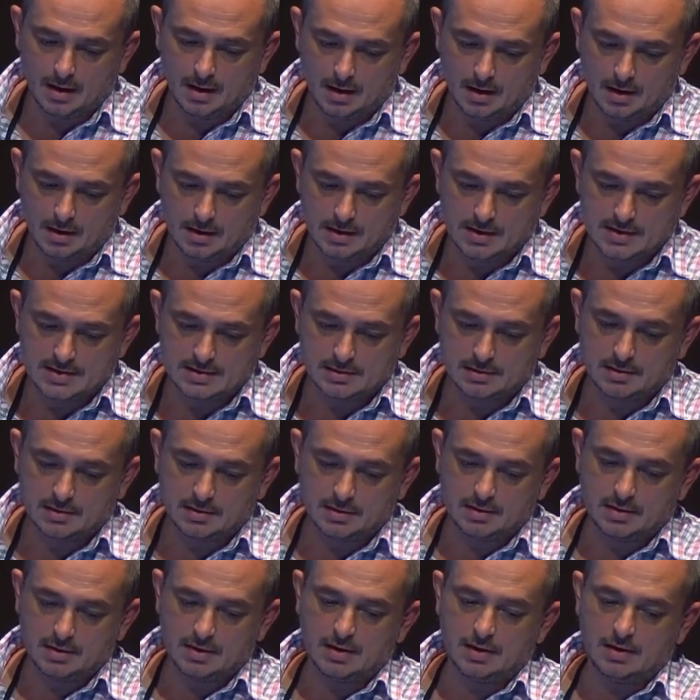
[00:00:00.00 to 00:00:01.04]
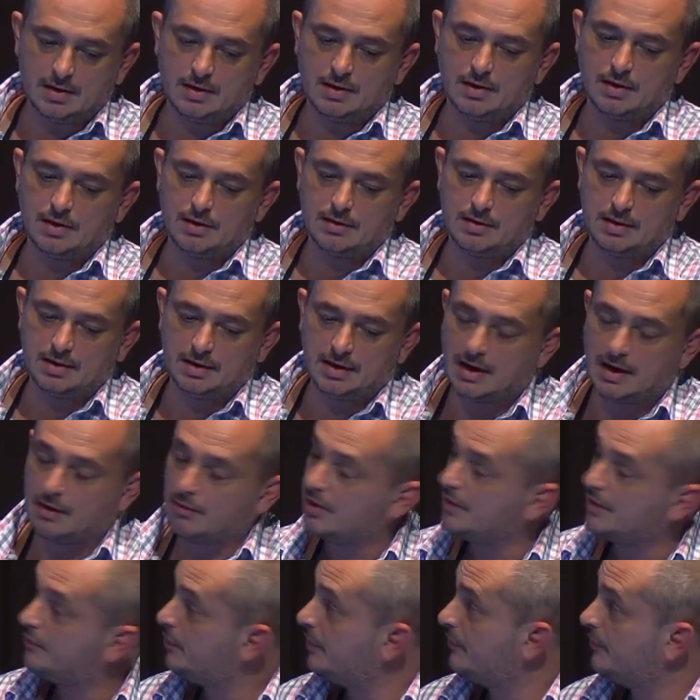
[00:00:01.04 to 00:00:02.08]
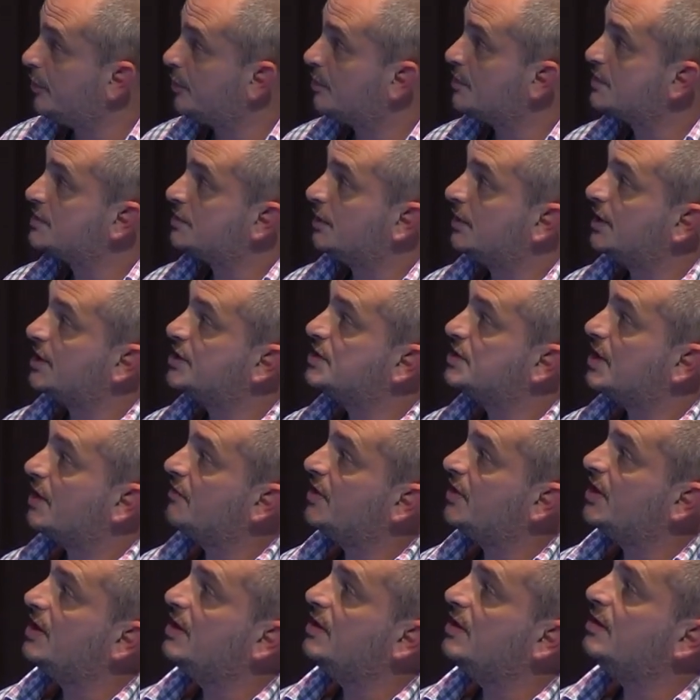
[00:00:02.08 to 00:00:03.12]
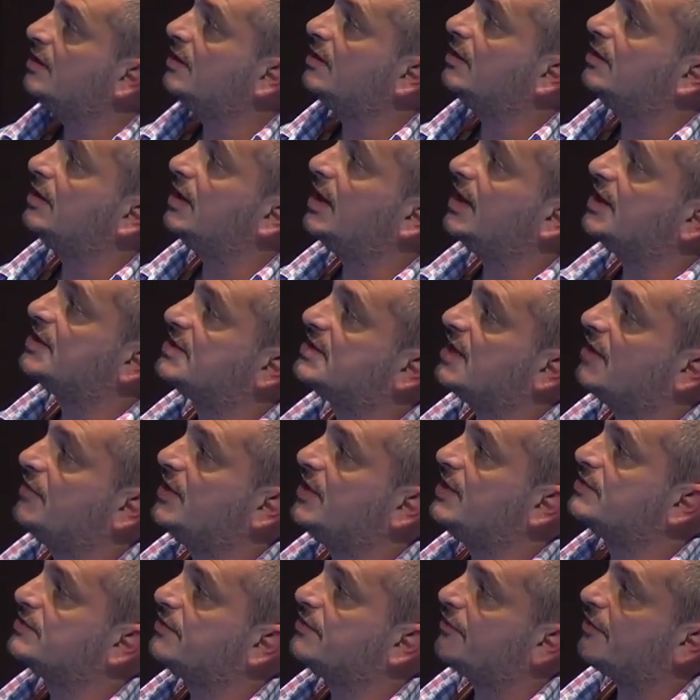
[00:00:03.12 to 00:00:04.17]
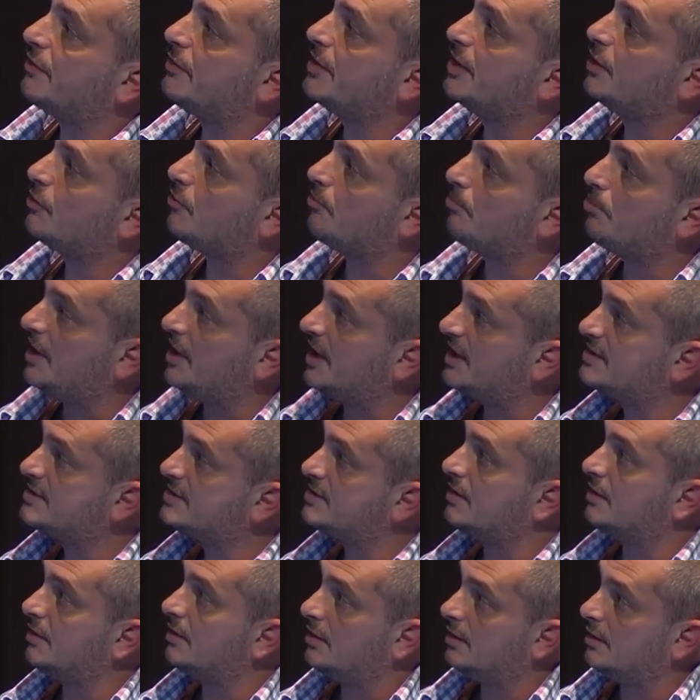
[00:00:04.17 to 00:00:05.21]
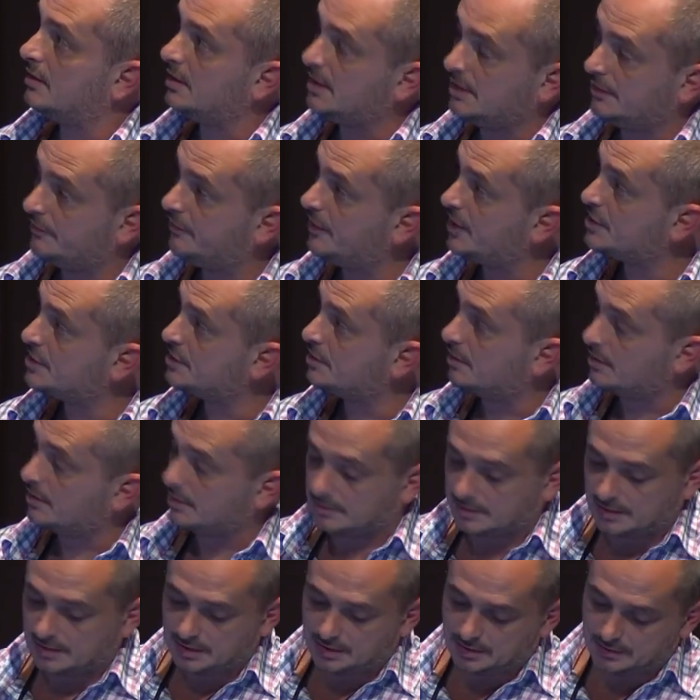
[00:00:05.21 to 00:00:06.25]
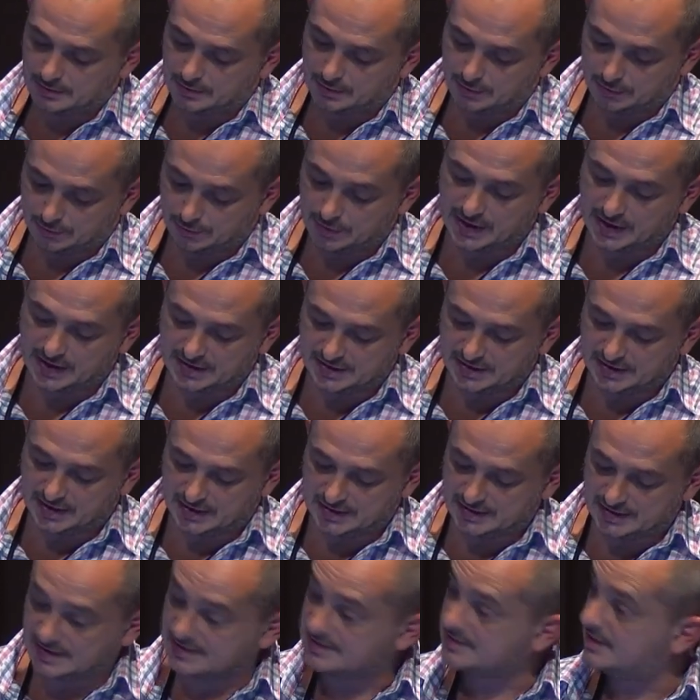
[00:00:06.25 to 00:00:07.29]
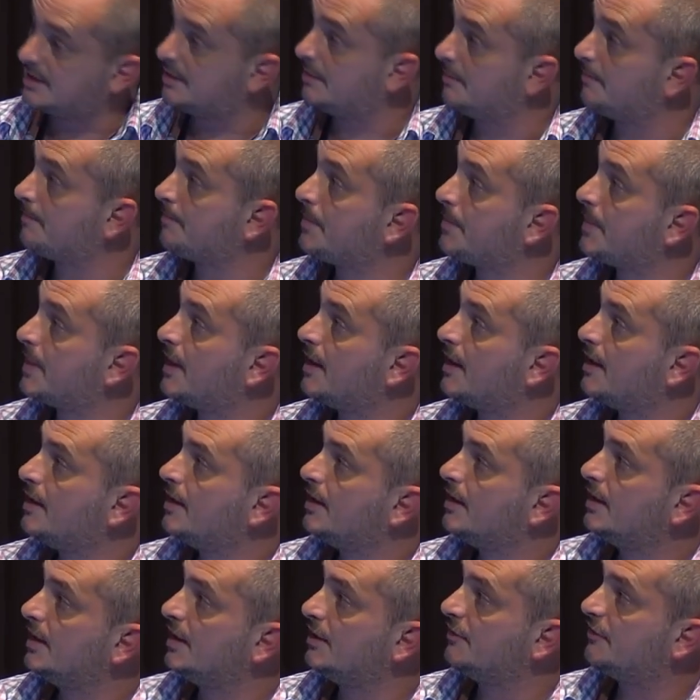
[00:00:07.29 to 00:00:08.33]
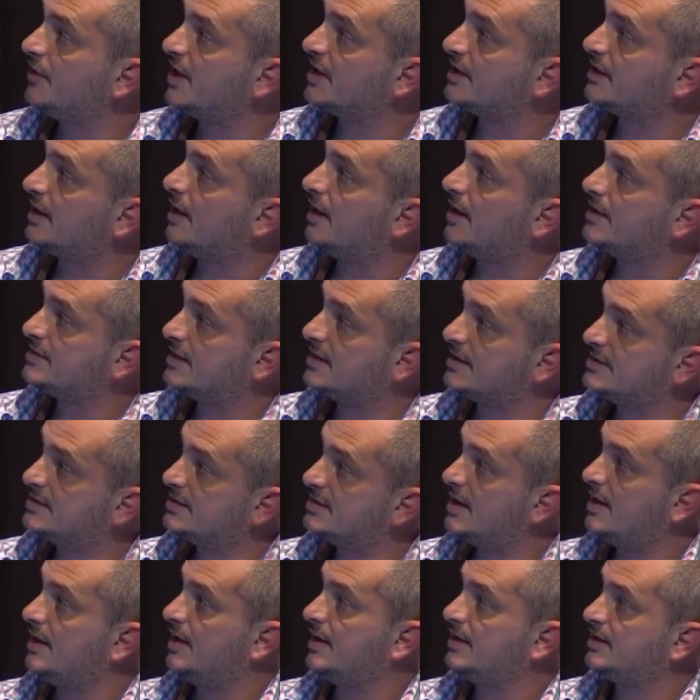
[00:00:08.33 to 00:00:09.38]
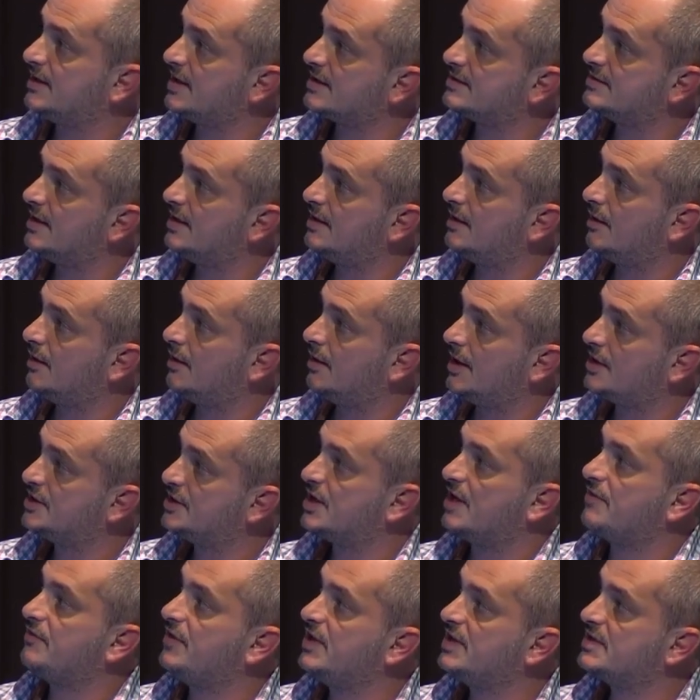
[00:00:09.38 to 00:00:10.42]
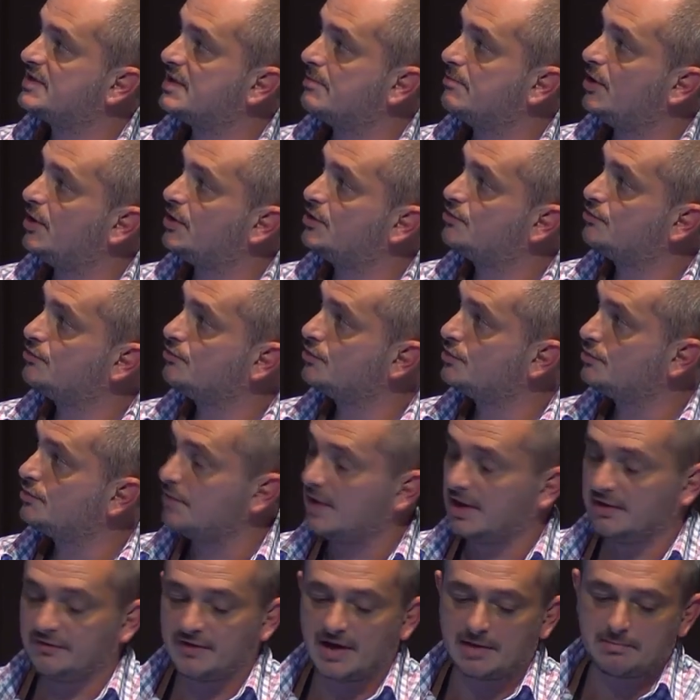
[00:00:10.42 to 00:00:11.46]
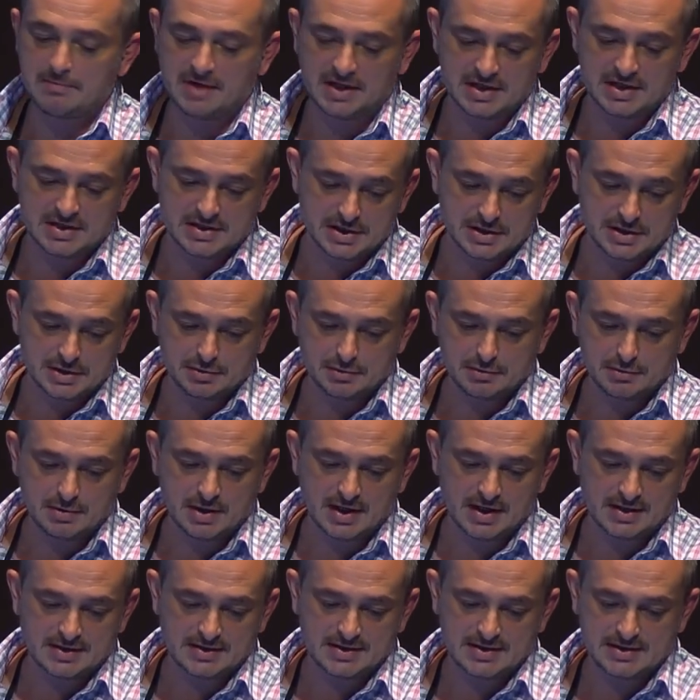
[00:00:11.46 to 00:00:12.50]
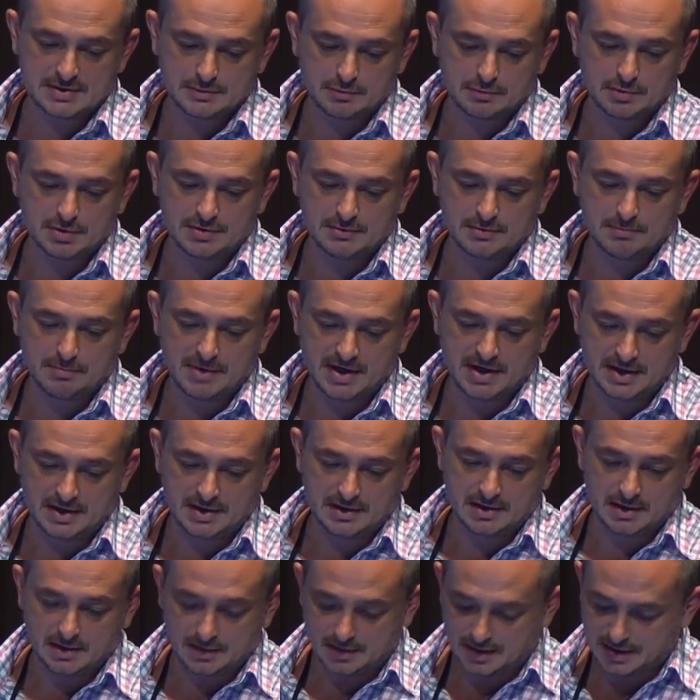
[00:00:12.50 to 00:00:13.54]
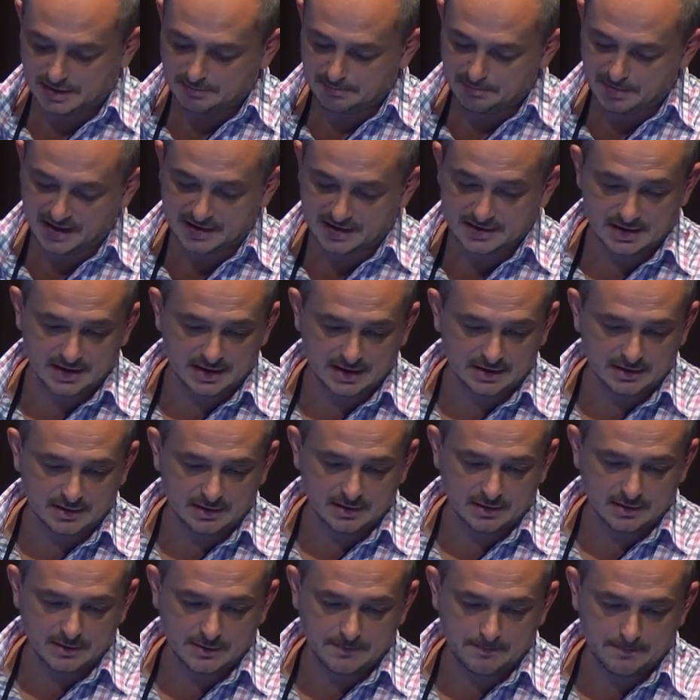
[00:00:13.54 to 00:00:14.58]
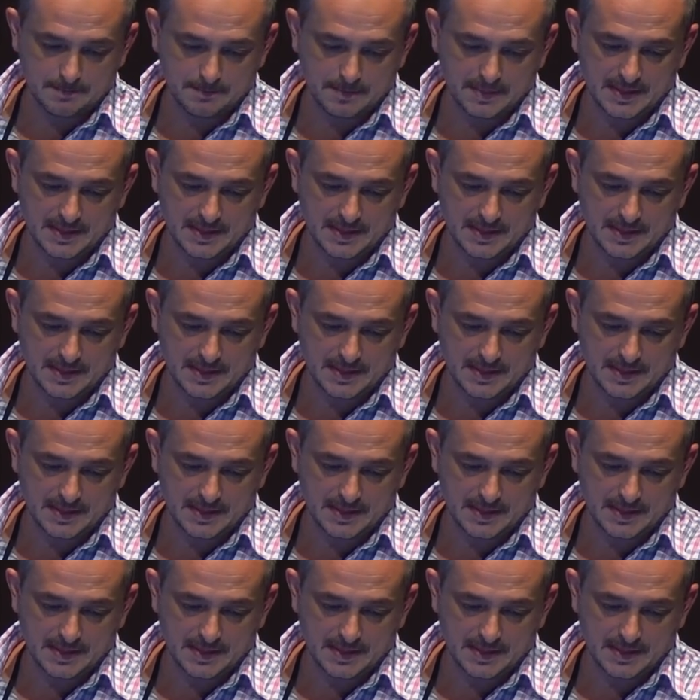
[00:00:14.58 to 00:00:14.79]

So now if we focus on HIV, HIV is a very complex infection regarding NK cell. In fact, as I say, NK cell HIV is able to invade many tissue, and this could impact NK